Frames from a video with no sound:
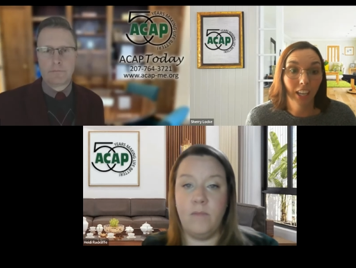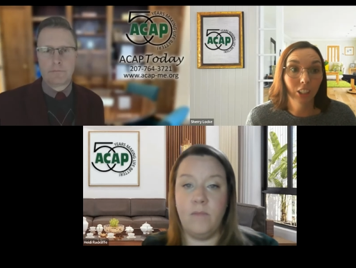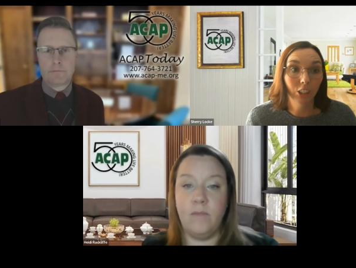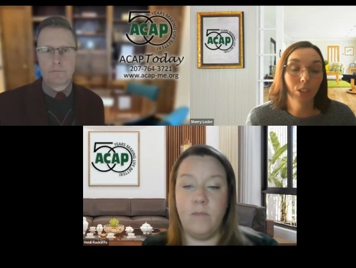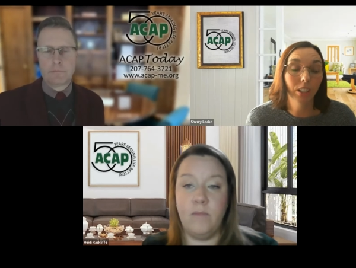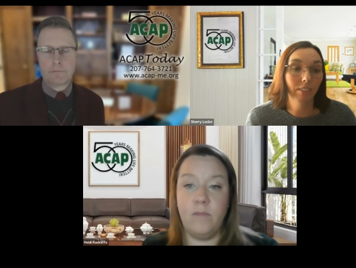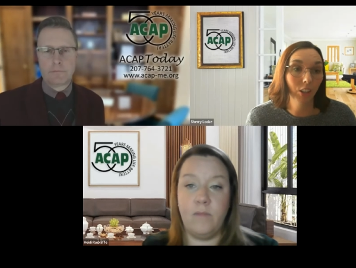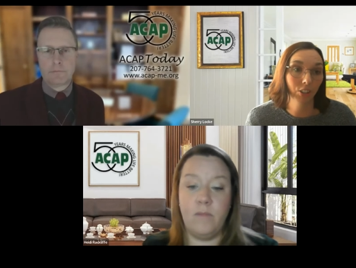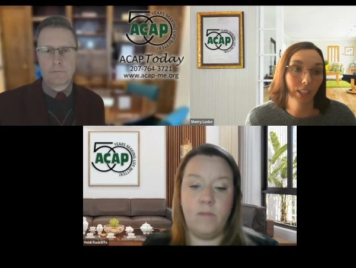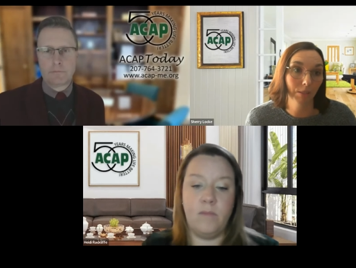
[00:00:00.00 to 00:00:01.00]
Speaker 1: including
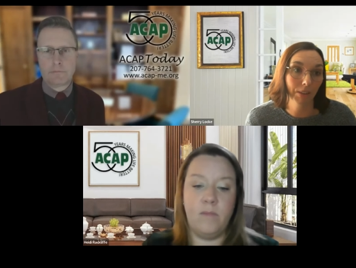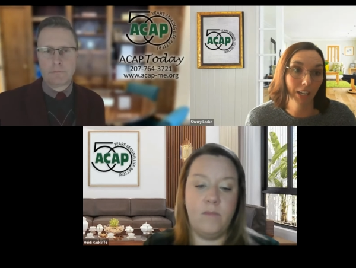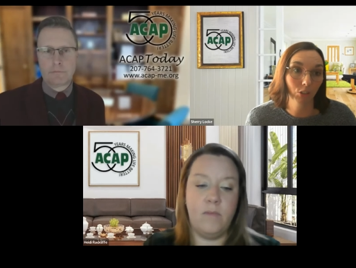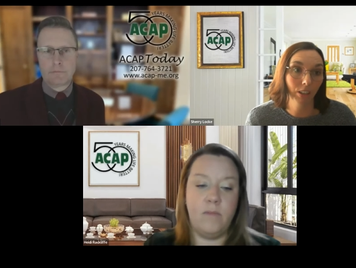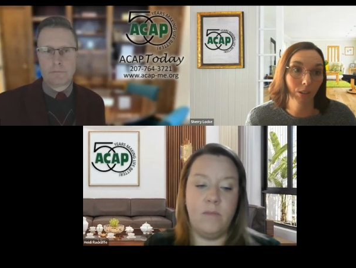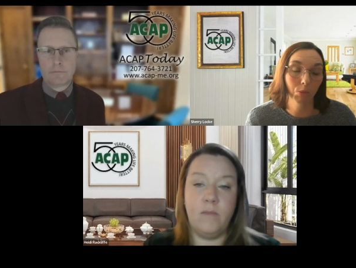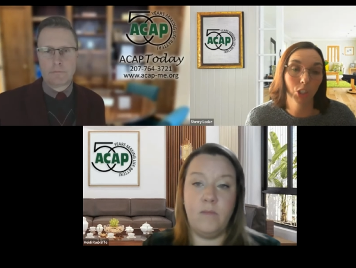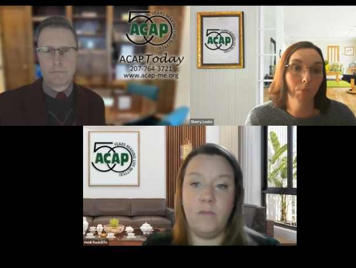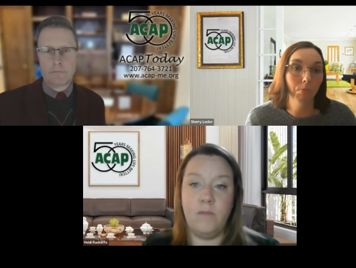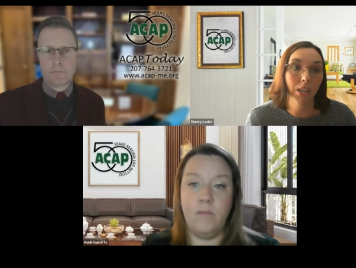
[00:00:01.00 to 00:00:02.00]
the earned income tax credit,
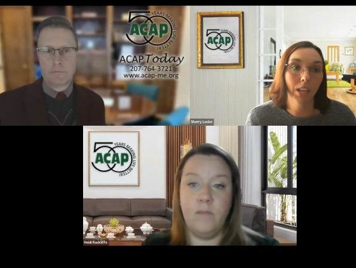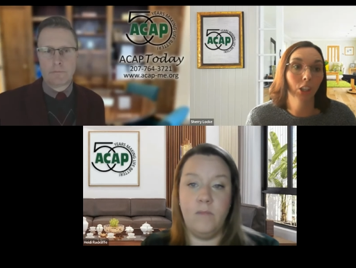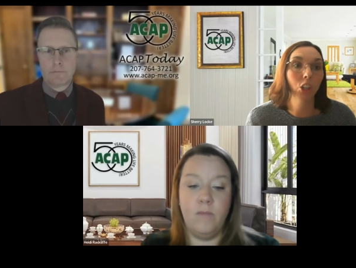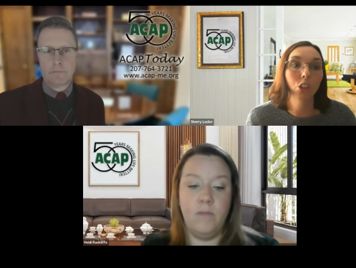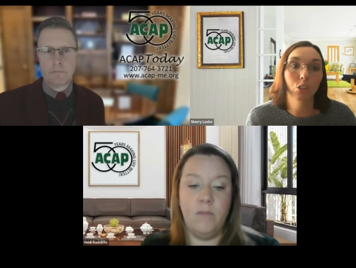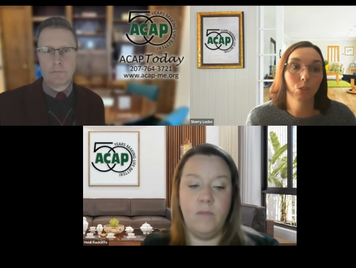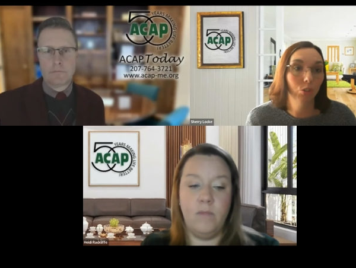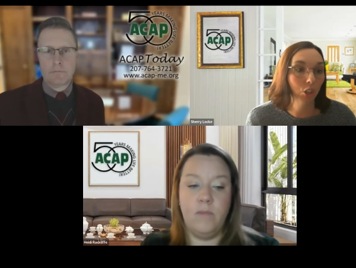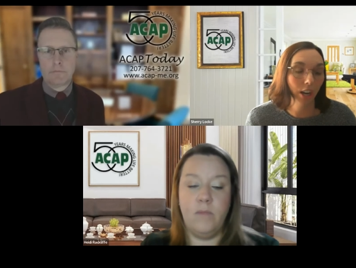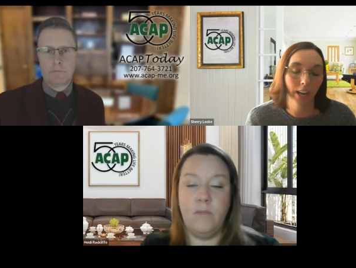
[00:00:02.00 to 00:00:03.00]
which can be a
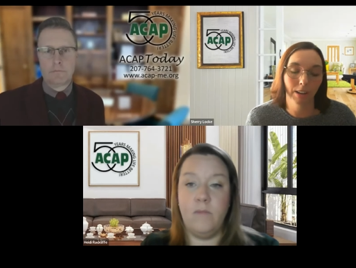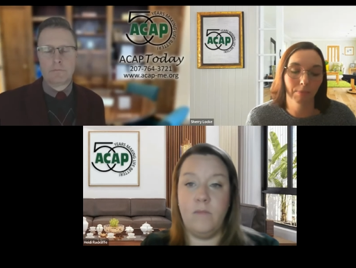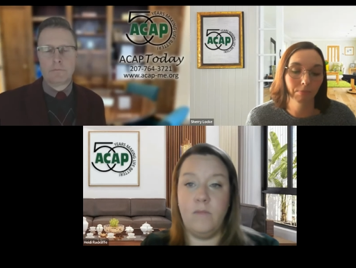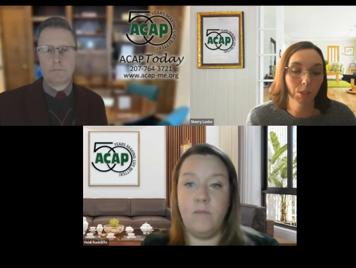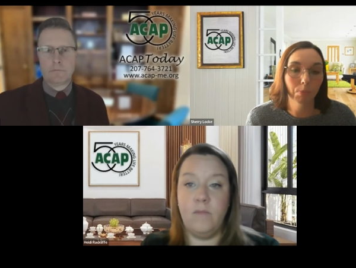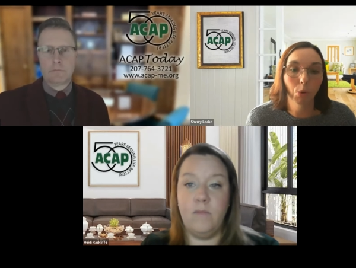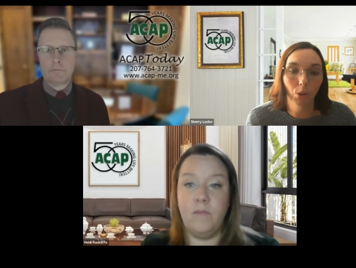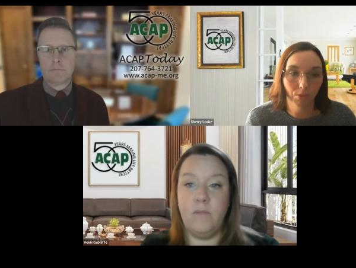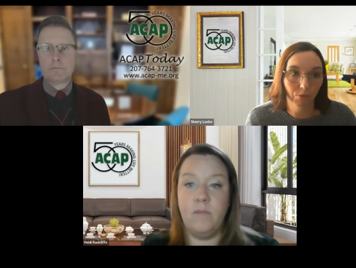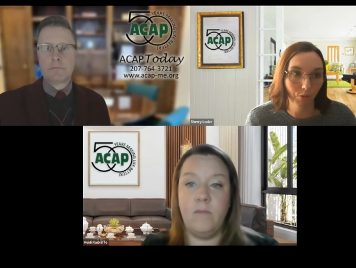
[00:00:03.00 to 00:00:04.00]
huge um,
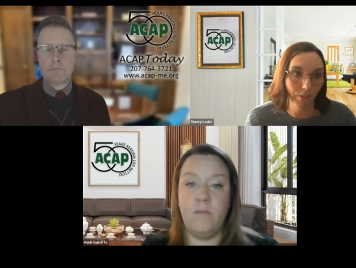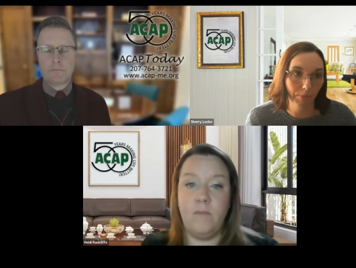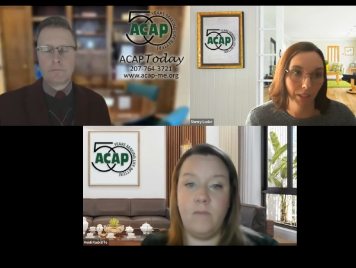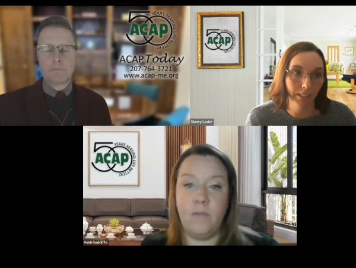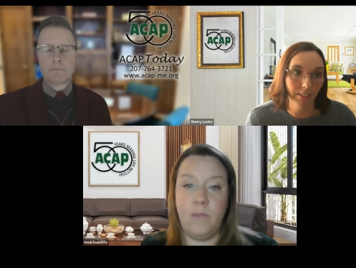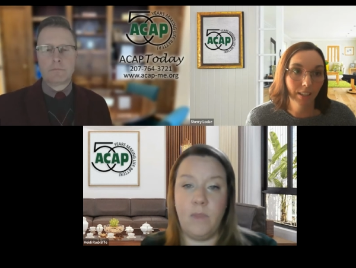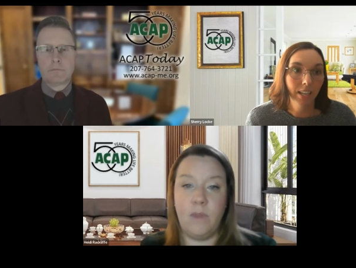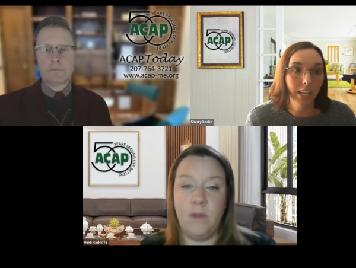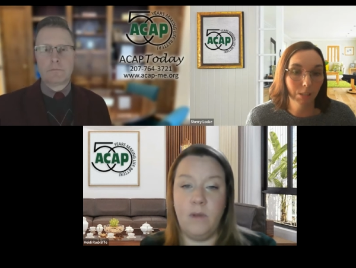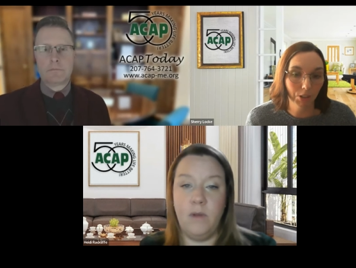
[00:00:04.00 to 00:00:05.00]
support for families,
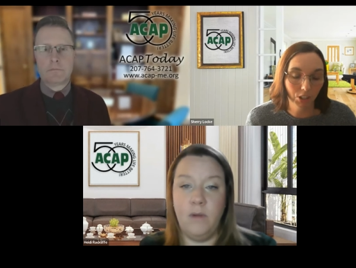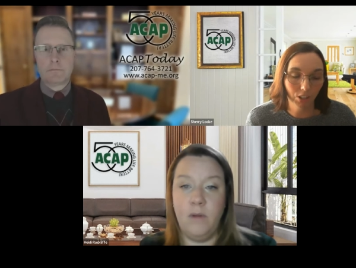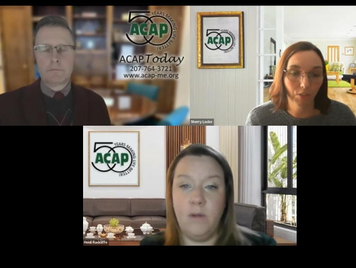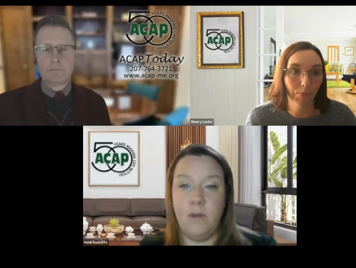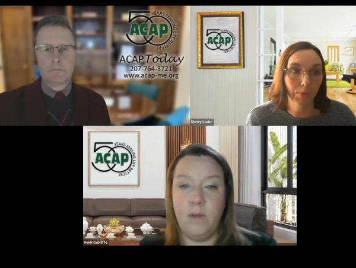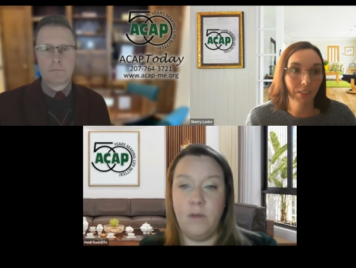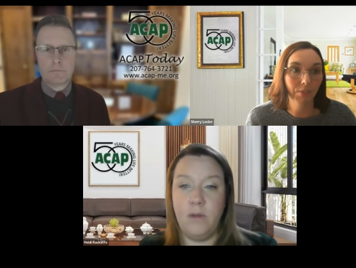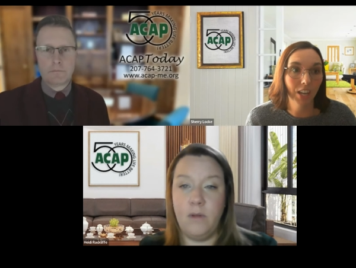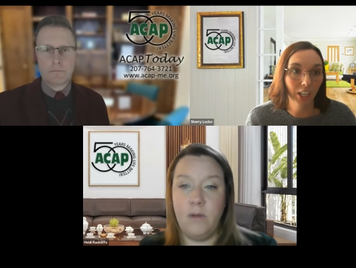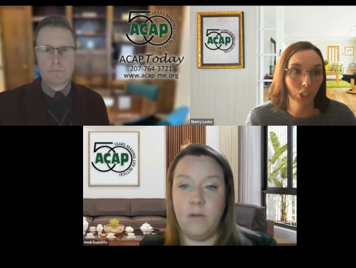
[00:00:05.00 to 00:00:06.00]
especially families
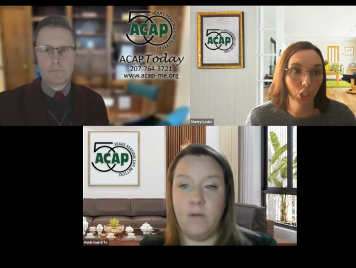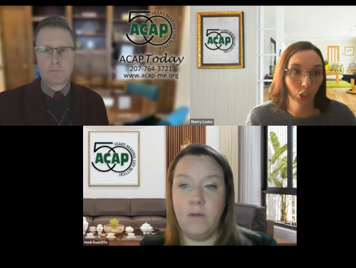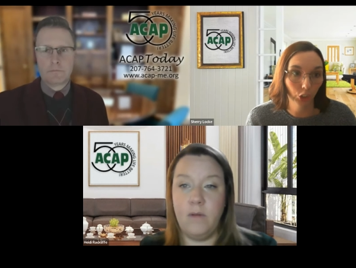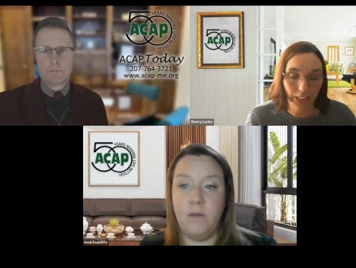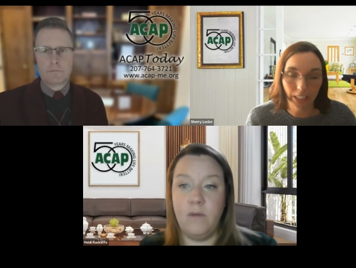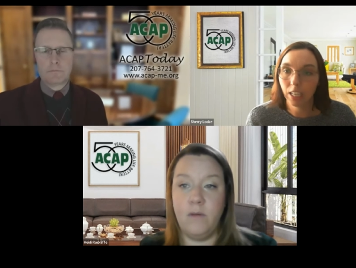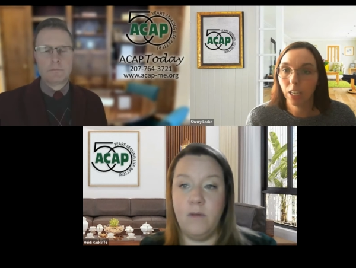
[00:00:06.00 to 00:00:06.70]
of young children.